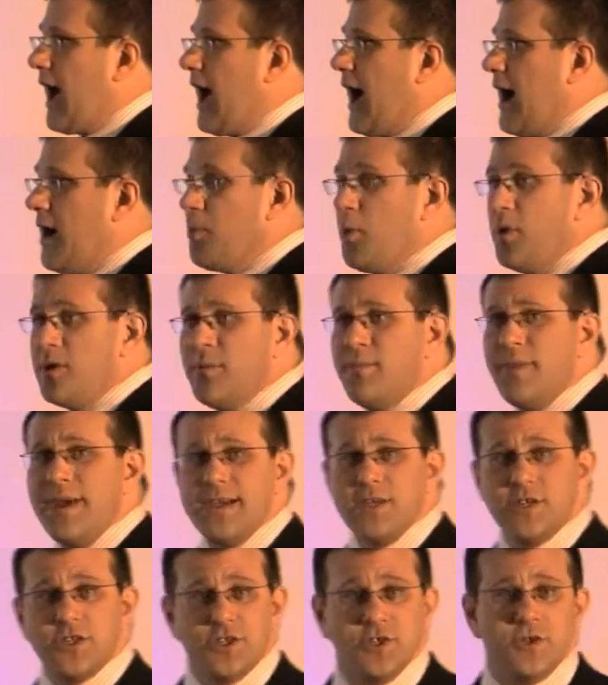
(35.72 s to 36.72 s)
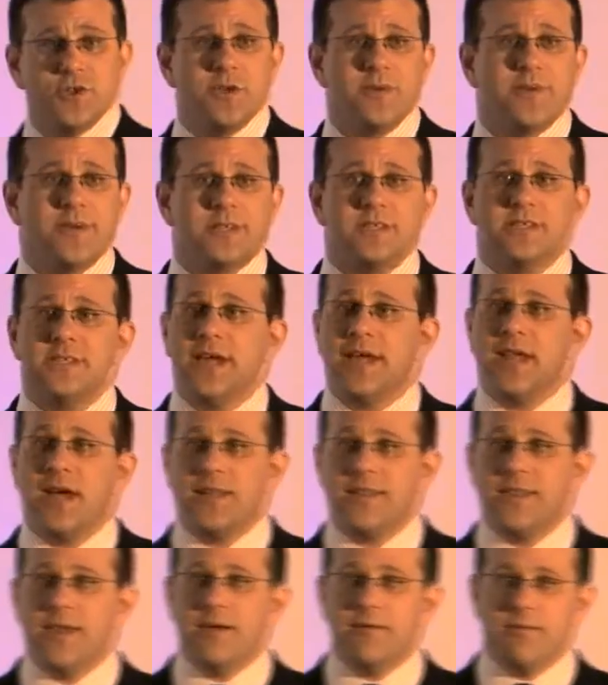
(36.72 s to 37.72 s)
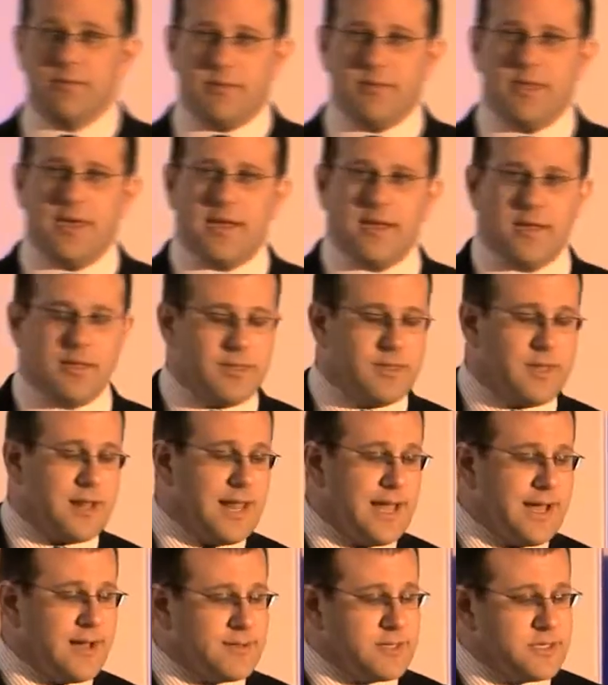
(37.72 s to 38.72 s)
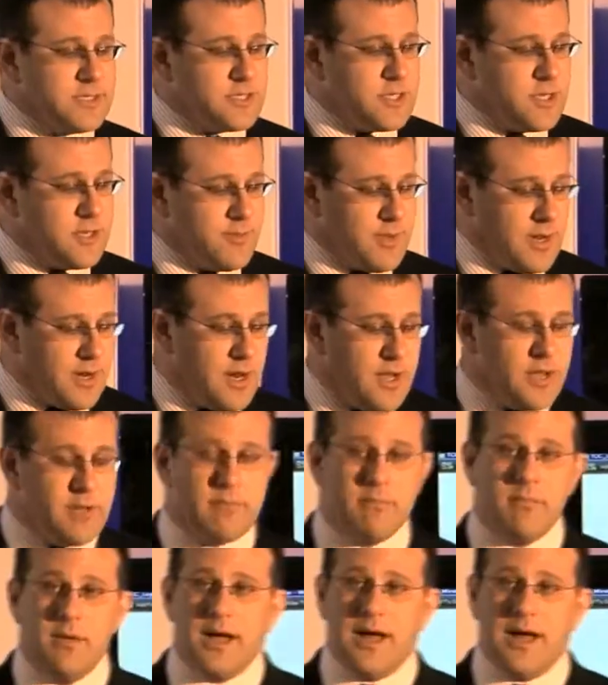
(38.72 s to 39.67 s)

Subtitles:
I want to make sure you understand, I don't think the cloud is doom and gloom.